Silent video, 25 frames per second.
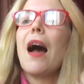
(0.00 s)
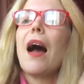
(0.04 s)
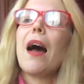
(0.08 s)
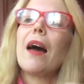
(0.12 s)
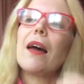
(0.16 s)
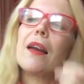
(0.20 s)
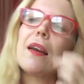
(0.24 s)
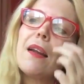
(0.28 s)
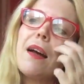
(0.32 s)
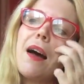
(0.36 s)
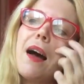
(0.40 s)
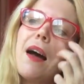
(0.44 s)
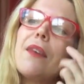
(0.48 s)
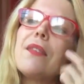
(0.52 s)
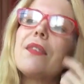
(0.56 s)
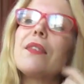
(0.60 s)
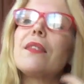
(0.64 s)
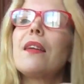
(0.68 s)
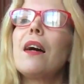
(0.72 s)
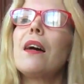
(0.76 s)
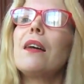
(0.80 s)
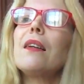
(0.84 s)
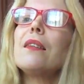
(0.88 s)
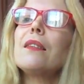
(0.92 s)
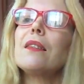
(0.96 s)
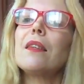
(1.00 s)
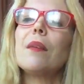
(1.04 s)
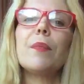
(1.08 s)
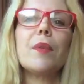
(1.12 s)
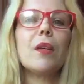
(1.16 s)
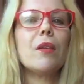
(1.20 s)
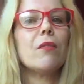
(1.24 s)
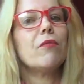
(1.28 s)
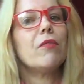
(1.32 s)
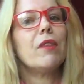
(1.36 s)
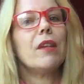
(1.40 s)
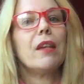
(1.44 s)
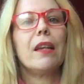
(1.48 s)
And I started
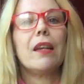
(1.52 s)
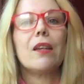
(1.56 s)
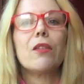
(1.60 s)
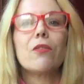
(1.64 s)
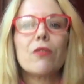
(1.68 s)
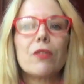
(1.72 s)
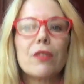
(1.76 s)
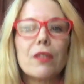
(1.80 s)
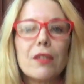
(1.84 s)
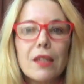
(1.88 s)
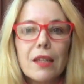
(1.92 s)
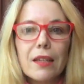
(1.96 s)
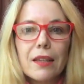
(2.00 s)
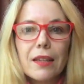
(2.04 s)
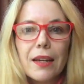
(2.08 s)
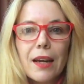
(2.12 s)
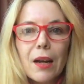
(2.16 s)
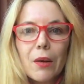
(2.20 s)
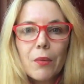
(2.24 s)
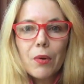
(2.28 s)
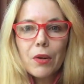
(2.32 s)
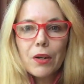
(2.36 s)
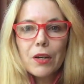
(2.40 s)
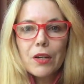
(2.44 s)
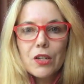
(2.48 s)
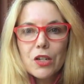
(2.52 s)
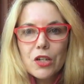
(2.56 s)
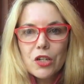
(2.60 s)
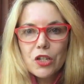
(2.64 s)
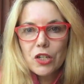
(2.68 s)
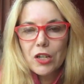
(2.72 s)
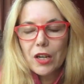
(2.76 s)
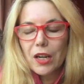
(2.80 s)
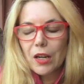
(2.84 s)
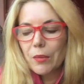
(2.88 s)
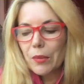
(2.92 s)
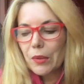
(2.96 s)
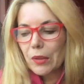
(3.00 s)
something really interesting that I wanted to
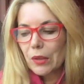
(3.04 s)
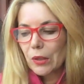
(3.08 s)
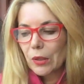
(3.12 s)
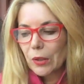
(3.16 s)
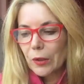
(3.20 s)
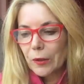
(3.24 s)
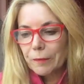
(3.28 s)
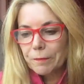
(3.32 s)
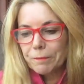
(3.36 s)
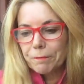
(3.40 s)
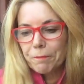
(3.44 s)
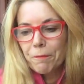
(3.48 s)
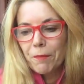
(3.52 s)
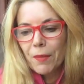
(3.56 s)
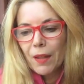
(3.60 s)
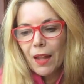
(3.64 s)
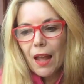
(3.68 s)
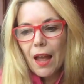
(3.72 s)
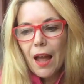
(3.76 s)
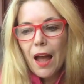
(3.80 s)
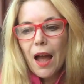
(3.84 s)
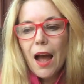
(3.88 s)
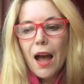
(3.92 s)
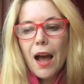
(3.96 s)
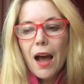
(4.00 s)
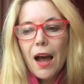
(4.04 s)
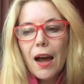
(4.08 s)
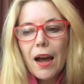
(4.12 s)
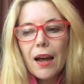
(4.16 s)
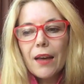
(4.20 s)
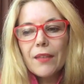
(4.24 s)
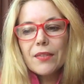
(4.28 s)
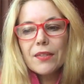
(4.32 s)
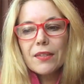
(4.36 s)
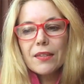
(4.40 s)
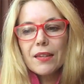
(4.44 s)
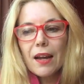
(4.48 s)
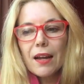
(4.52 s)
share with you.
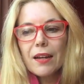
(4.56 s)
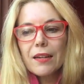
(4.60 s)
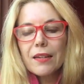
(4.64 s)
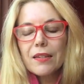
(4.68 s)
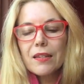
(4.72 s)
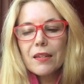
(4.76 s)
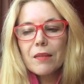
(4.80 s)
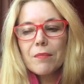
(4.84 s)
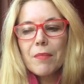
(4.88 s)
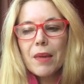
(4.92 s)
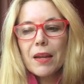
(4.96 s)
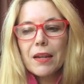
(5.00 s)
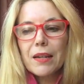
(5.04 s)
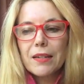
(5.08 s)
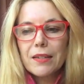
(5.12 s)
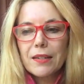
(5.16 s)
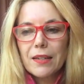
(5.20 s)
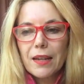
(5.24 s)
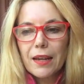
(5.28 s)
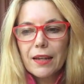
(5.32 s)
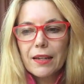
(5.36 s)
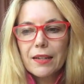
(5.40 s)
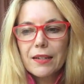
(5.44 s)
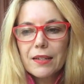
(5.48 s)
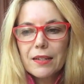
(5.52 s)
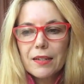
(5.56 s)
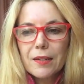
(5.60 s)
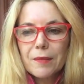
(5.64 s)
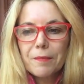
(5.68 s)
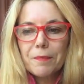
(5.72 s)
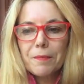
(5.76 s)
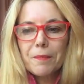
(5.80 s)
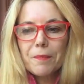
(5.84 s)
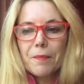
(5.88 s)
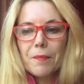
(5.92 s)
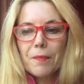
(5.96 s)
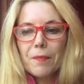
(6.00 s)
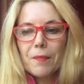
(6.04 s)
I've started to meditate
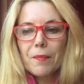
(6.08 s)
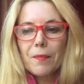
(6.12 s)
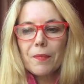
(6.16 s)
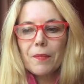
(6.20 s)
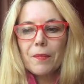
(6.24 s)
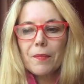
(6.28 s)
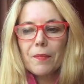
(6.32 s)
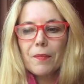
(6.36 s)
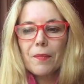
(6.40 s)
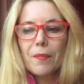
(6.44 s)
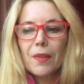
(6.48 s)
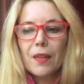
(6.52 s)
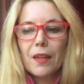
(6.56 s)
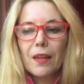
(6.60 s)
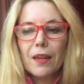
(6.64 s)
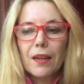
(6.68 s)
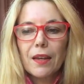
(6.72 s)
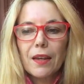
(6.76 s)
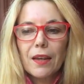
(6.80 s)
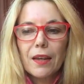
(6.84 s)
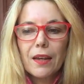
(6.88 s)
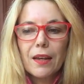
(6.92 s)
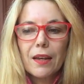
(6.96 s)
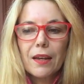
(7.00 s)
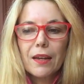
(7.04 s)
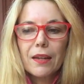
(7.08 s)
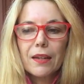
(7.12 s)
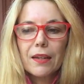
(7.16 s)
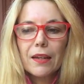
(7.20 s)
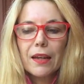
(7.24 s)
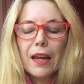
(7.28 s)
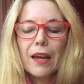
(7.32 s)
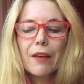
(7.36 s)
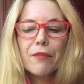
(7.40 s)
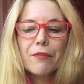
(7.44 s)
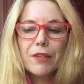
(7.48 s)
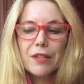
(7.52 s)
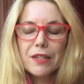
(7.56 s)

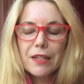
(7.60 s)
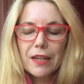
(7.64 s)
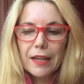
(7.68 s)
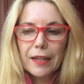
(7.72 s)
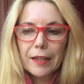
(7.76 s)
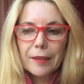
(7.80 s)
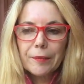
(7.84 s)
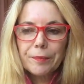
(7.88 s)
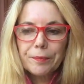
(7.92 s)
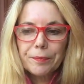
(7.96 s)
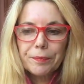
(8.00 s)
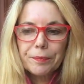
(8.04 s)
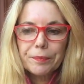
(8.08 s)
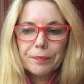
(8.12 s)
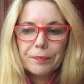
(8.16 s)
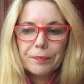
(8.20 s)
every day,